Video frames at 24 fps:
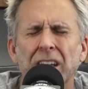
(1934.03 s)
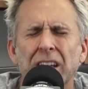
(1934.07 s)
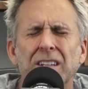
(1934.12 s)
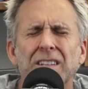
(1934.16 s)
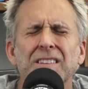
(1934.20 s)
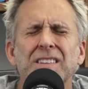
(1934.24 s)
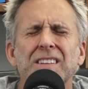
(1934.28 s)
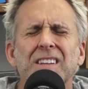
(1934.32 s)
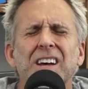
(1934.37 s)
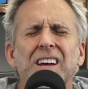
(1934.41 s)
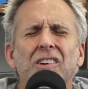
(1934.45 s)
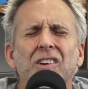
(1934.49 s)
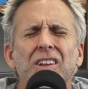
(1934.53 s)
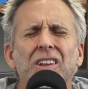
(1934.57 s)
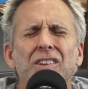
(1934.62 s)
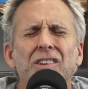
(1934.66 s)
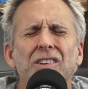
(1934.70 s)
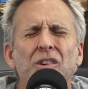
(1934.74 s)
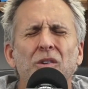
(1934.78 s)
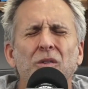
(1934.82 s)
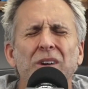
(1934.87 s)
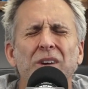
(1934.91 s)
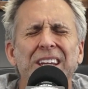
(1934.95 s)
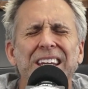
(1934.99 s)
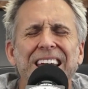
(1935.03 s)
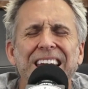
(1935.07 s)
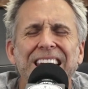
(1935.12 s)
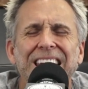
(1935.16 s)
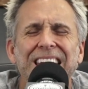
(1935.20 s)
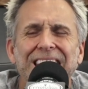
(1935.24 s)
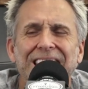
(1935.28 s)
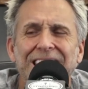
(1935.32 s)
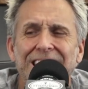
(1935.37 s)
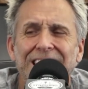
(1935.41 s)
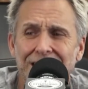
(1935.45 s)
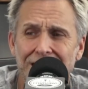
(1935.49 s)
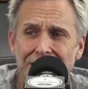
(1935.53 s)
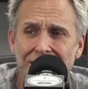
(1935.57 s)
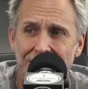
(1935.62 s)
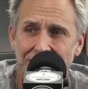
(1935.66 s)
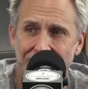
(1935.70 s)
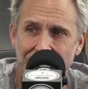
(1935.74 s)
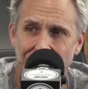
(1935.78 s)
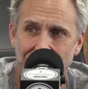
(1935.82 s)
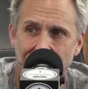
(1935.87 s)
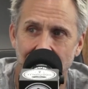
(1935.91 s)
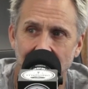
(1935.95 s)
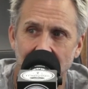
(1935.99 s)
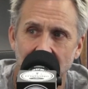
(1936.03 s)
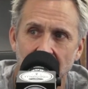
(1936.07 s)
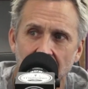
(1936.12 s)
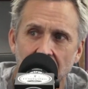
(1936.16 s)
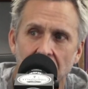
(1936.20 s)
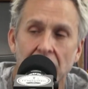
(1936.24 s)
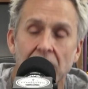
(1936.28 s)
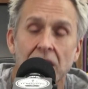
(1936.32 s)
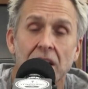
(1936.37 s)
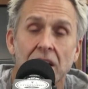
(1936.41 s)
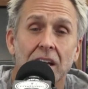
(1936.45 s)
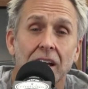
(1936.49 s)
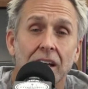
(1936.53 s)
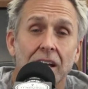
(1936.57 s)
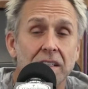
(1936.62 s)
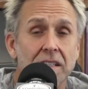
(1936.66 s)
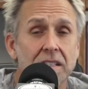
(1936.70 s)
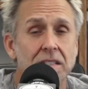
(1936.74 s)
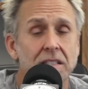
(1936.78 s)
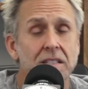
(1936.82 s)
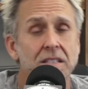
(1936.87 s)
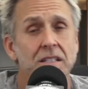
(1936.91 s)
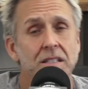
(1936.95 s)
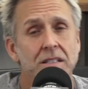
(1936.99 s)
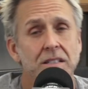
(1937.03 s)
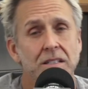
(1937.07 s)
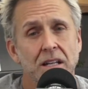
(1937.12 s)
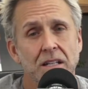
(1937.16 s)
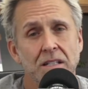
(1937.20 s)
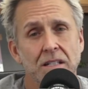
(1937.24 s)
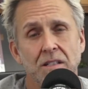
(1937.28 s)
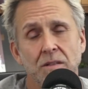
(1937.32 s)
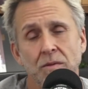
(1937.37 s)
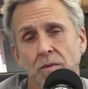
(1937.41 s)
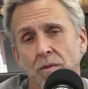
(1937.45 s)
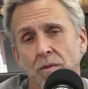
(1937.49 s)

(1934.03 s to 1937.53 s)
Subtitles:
not knowing anything. And this is a testament